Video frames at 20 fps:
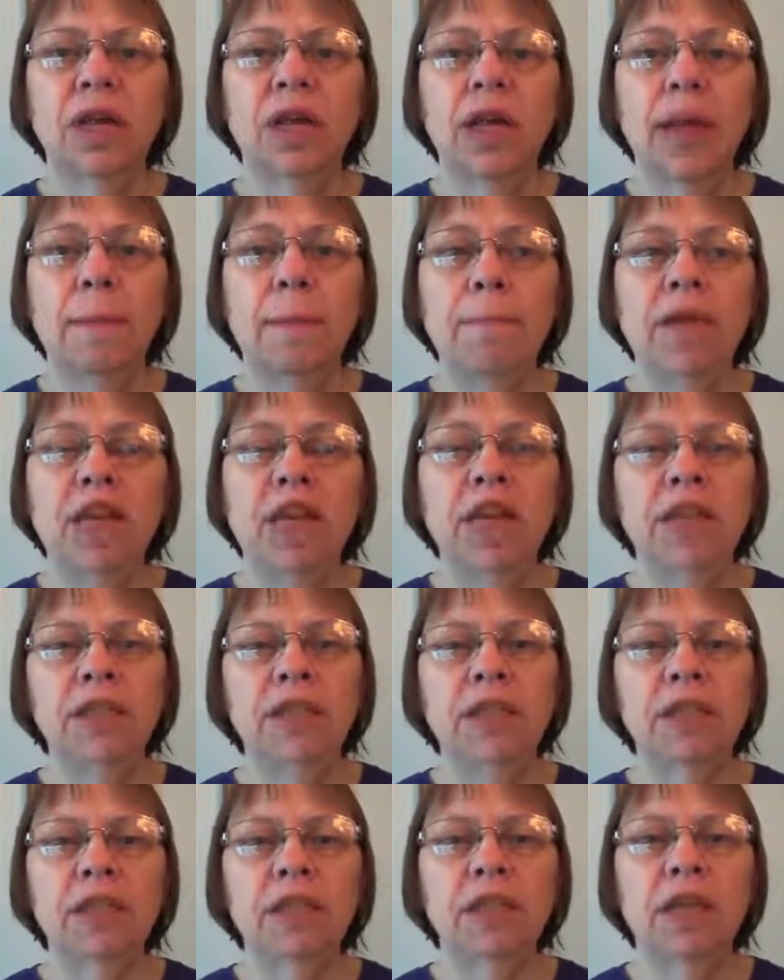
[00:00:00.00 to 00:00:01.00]
a
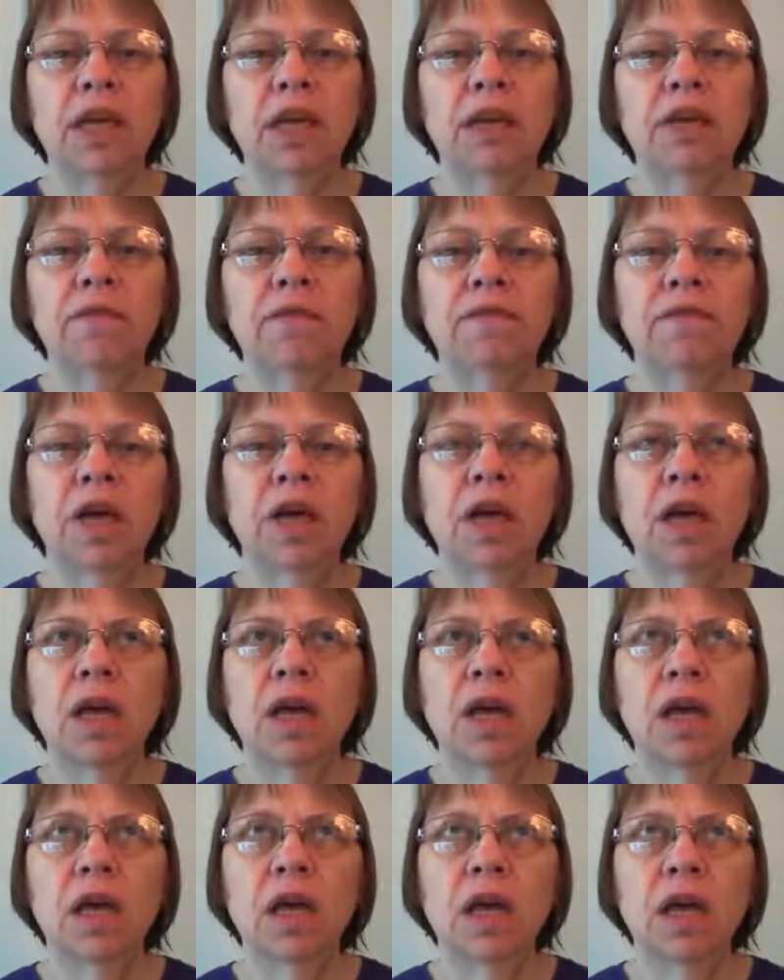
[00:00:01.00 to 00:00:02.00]
peace of
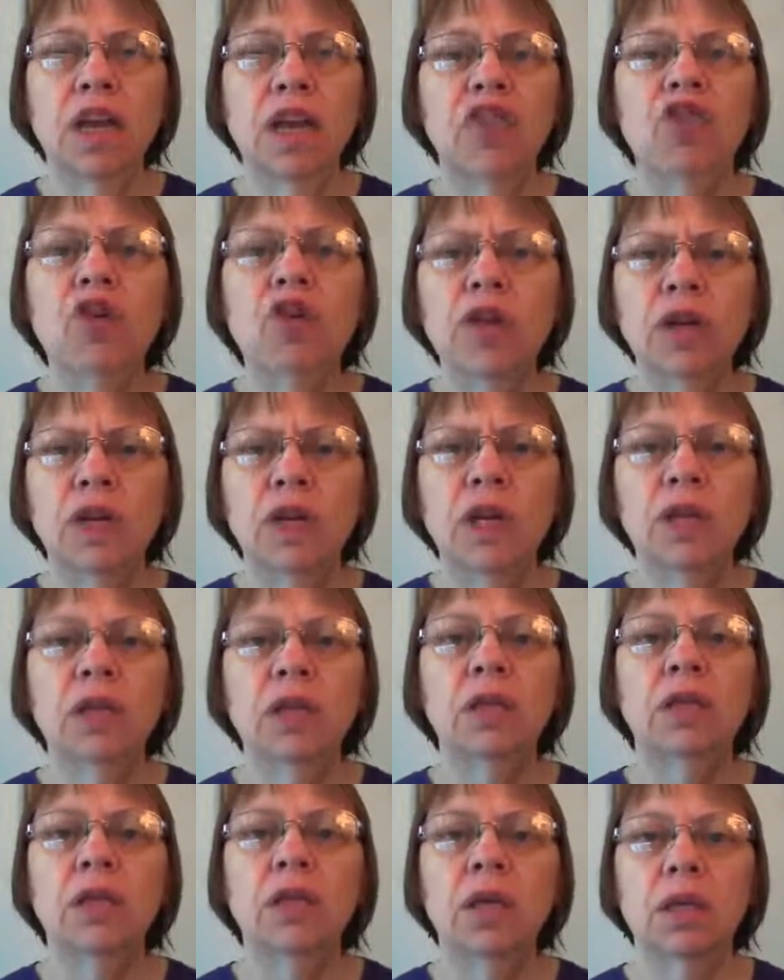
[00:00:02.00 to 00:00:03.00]
eternity
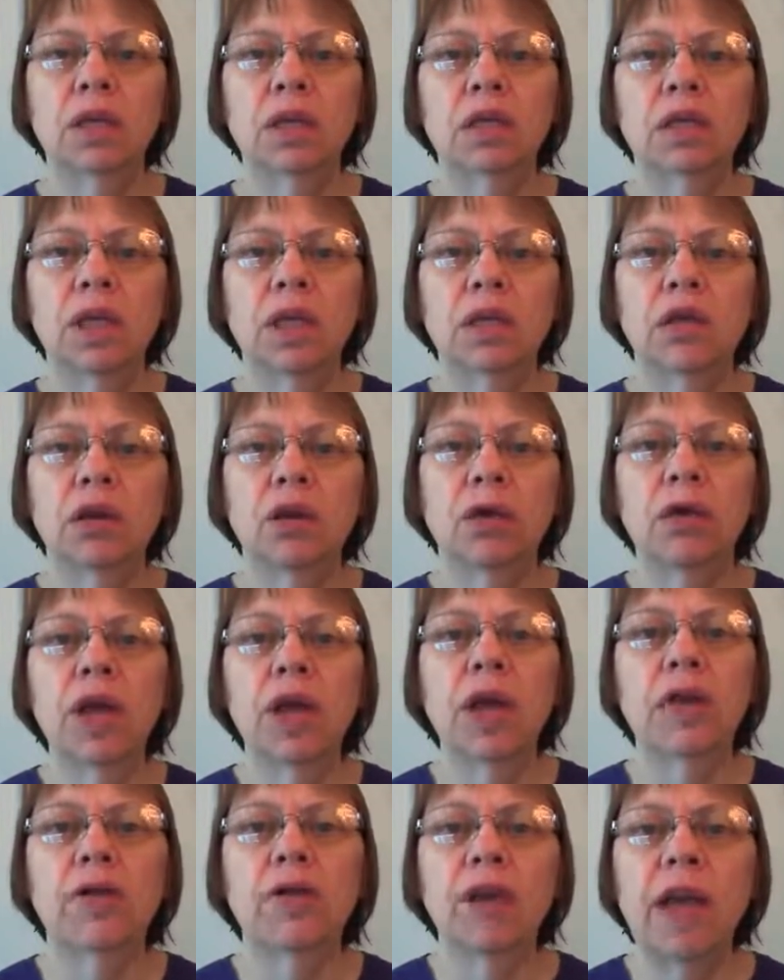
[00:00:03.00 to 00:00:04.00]
that the
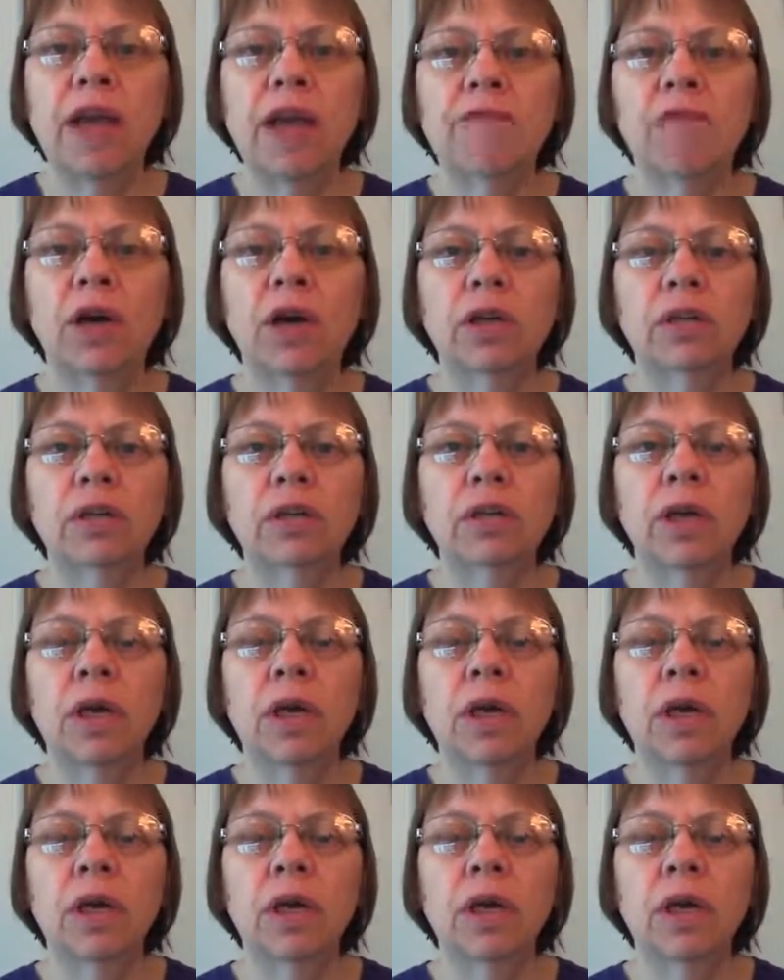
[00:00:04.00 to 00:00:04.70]
Creator gave us.